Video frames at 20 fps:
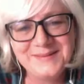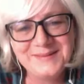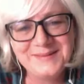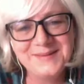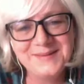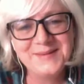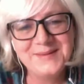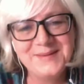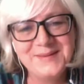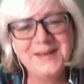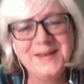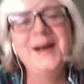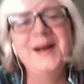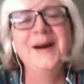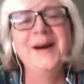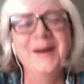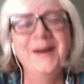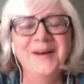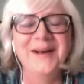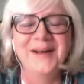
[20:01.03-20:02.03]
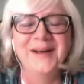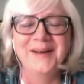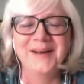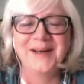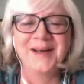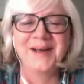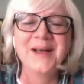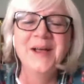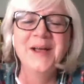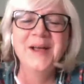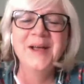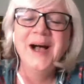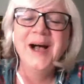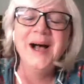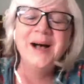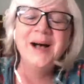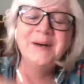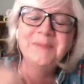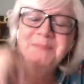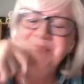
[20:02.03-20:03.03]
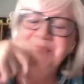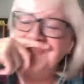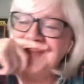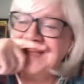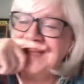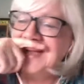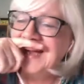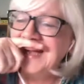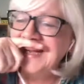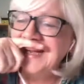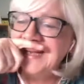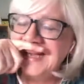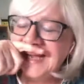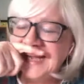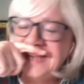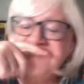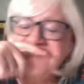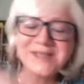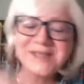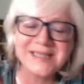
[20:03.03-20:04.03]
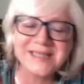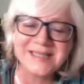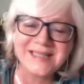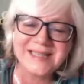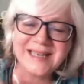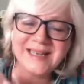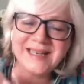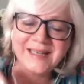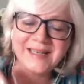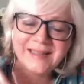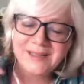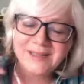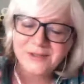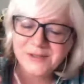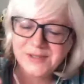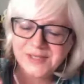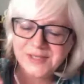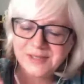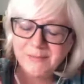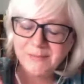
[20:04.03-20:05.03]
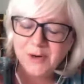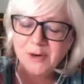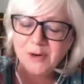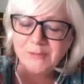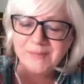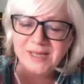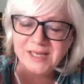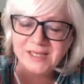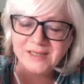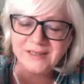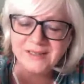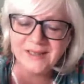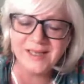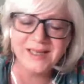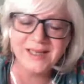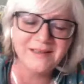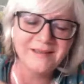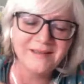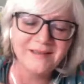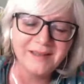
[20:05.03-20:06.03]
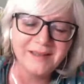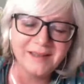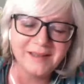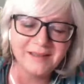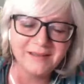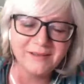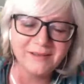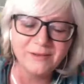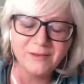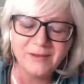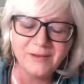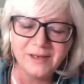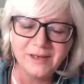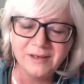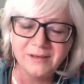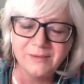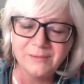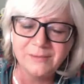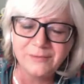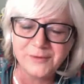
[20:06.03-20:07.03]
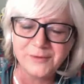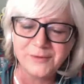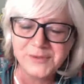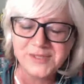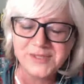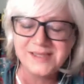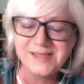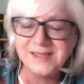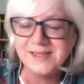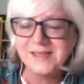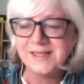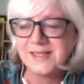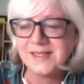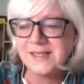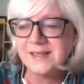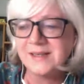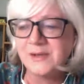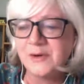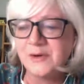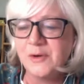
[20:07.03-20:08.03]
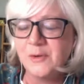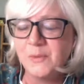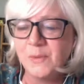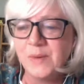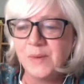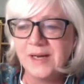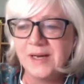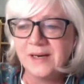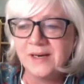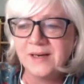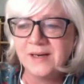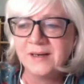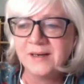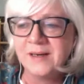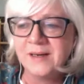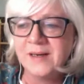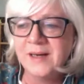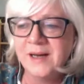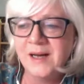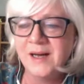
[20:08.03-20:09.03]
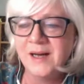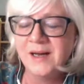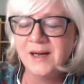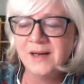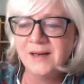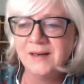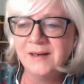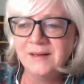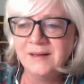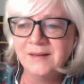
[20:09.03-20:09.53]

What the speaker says: I have to say there's a moment in the first season where they're